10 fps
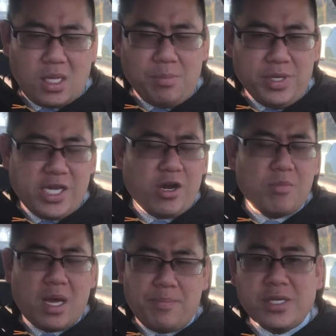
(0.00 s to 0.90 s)
be carrying
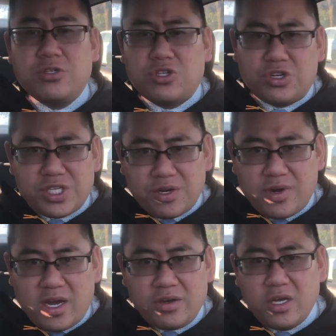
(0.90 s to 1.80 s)
my Boeser jersey
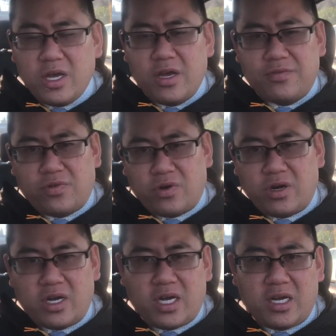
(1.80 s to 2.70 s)
around
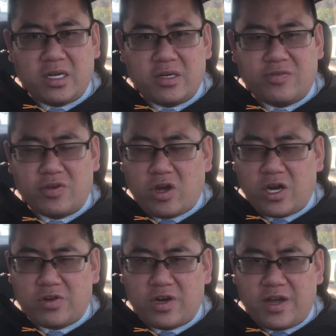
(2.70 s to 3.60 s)
for uh, for an
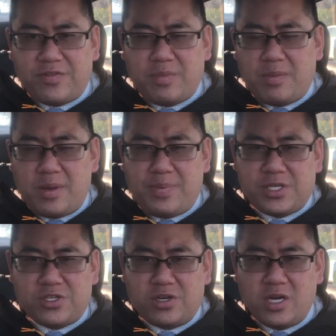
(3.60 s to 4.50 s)
autograph and maybe a
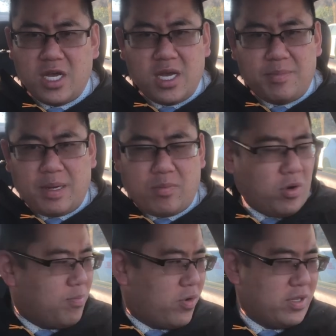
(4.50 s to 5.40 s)
picture. But more
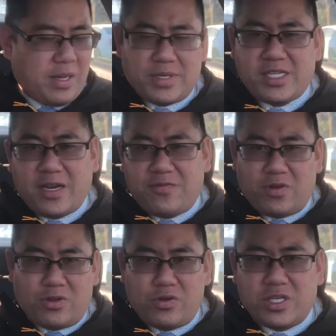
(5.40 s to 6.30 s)
importantly, I'm excited
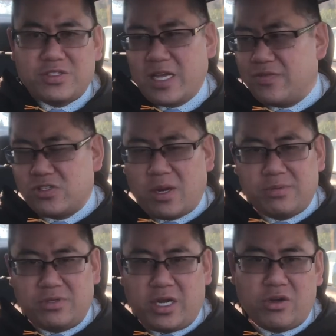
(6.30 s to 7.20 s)
for Lucas to have this
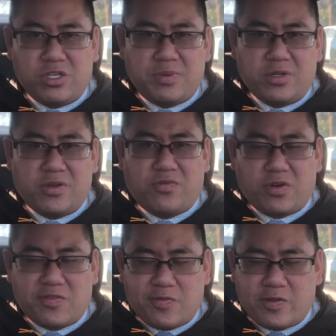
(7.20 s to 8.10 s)
opportunity. I know he's been looking
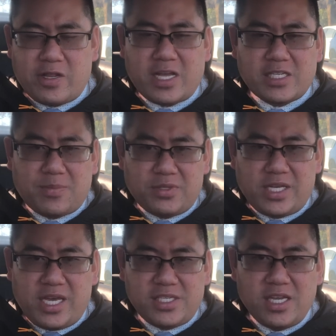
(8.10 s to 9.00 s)
forward to it for the last couple of
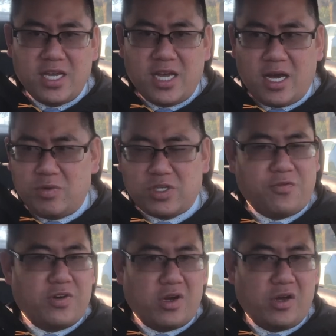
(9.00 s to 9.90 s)
days. Um, we just got to
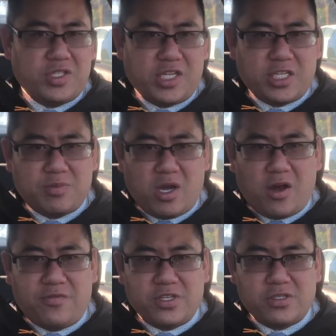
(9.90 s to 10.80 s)
figure out how he's going to get to my
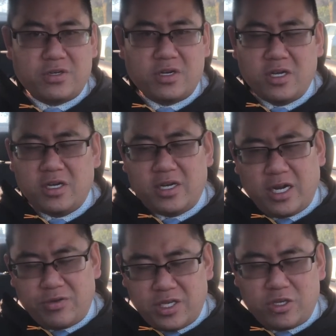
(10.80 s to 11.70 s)
office, or
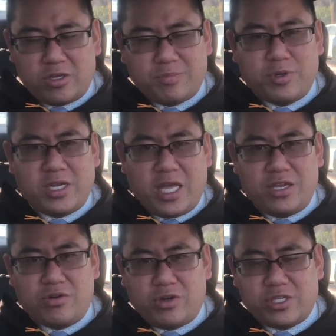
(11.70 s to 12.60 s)
I don't think you can put an
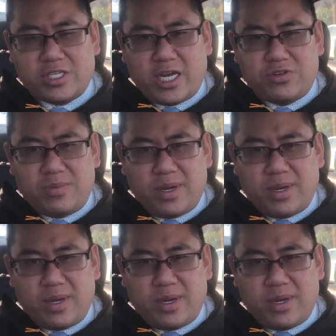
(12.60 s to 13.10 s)
eight-year-old on the SkyTrain by